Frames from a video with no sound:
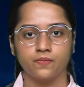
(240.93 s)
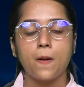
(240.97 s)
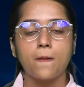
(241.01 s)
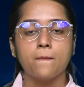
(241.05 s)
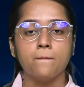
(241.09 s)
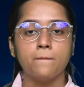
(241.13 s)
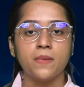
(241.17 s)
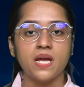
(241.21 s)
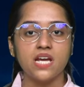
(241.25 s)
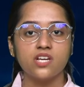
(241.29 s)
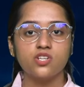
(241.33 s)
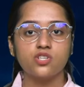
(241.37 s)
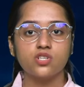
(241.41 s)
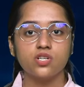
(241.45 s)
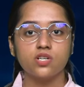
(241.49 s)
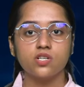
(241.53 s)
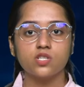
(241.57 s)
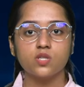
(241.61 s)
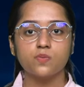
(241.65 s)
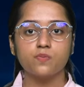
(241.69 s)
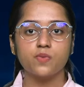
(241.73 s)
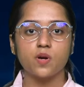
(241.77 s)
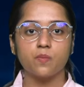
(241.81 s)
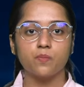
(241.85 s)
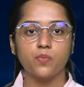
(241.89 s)

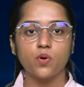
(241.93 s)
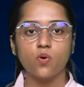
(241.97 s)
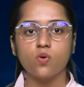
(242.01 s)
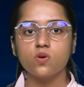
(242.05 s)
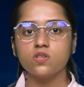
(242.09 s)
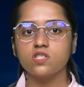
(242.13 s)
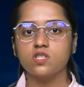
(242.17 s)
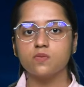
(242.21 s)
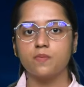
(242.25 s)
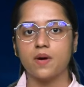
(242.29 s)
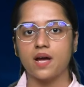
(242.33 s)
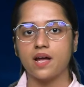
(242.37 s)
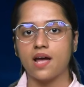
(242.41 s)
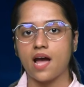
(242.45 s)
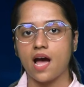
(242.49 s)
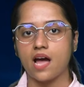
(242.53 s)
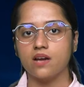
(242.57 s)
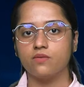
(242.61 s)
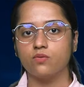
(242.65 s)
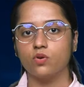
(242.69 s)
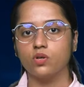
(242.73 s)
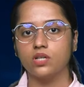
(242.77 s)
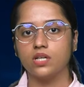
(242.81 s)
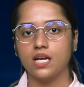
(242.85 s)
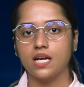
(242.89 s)
Measures proposed by
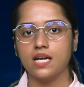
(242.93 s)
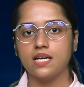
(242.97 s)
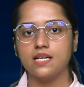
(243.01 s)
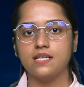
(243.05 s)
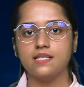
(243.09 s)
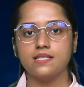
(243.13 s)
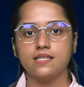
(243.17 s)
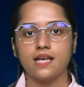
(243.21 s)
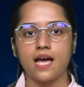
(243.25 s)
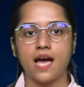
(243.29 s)
advocates